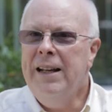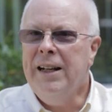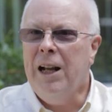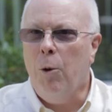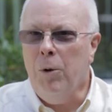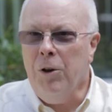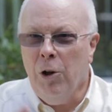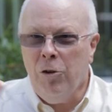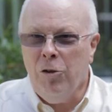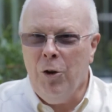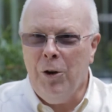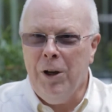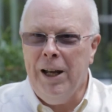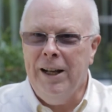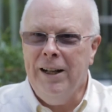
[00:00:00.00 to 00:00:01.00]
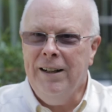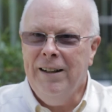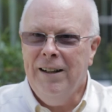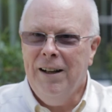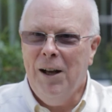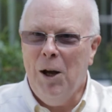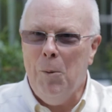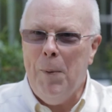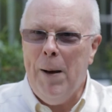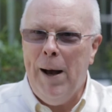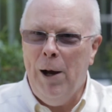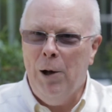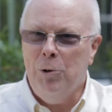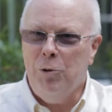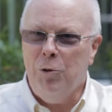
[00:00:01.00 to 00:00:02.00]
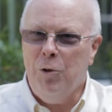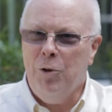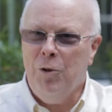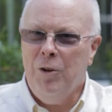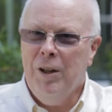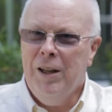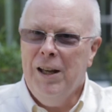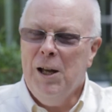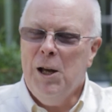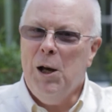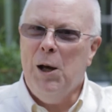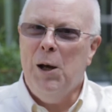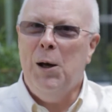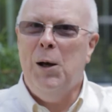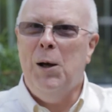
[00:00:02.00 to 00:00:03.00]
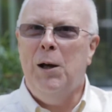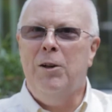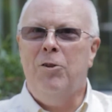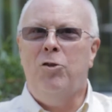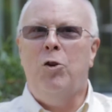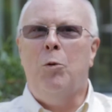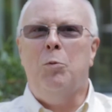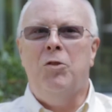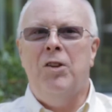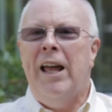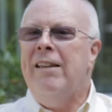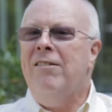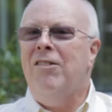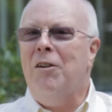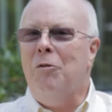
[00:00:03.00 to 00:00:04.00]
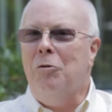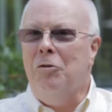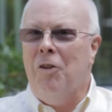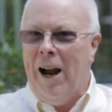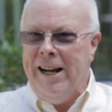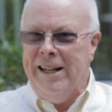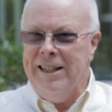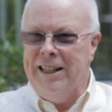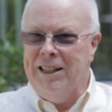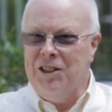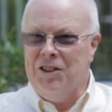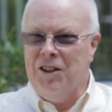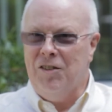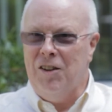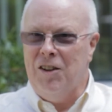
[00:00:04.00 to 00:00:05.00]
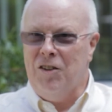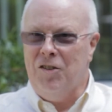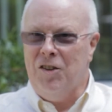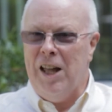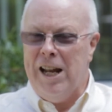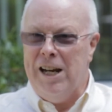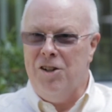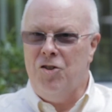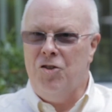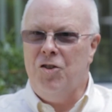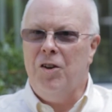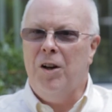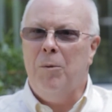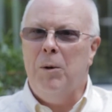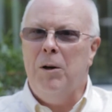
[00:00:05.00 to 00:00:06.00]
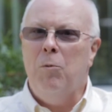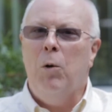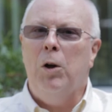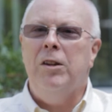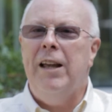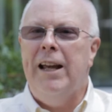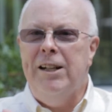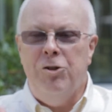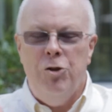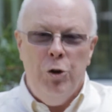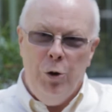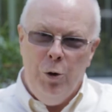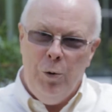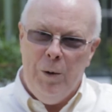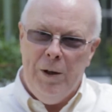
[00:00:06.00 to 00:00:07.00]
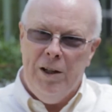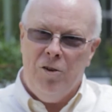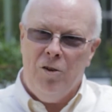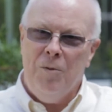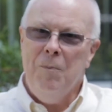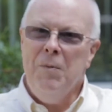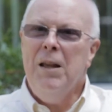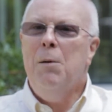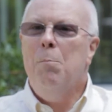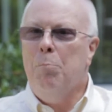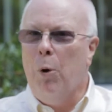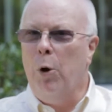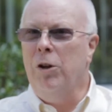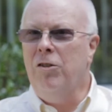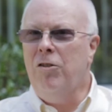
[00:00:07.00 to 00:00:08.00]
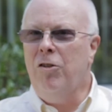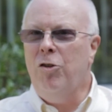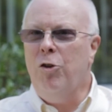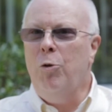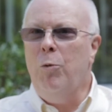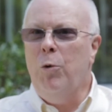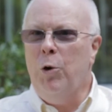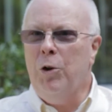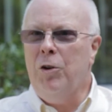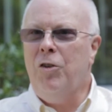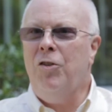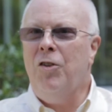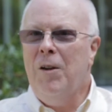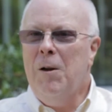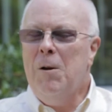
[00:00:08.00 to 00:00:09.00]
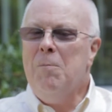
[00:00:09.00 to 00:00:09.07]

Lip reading: Now, we're not talking about substantive findings at this stage. I mean, what they do is point towards